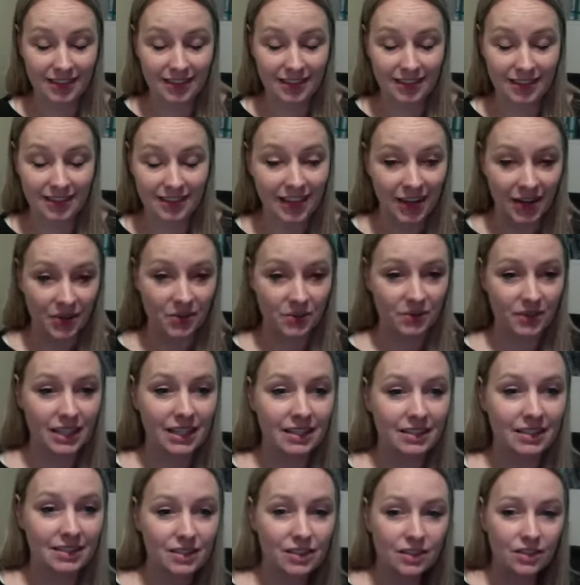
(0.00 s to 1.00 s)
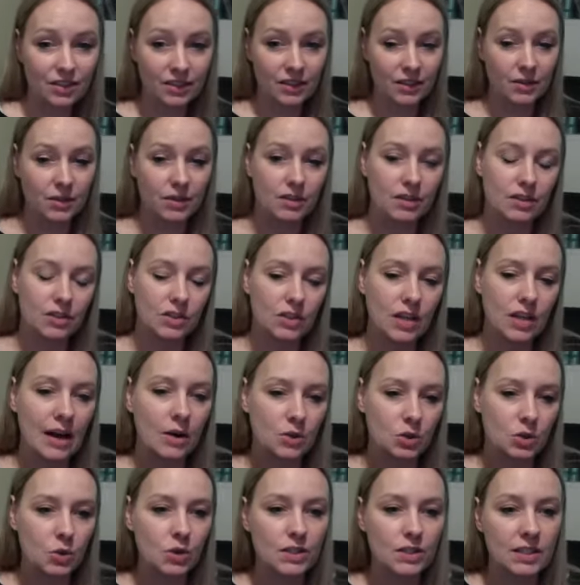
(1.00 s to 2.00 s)
is outsource
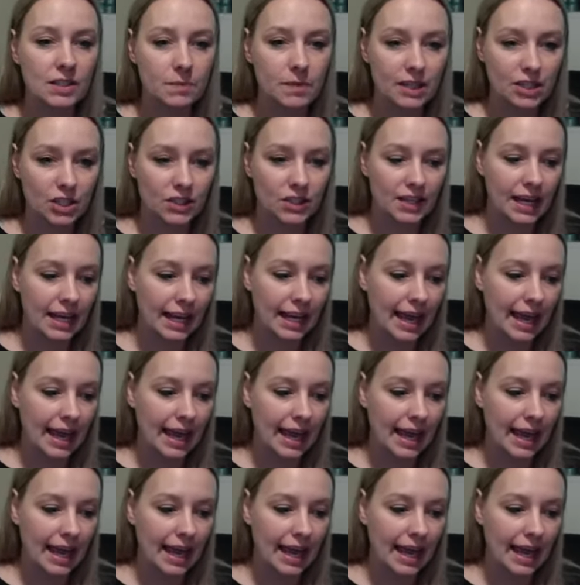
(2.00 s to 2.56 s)
as much as I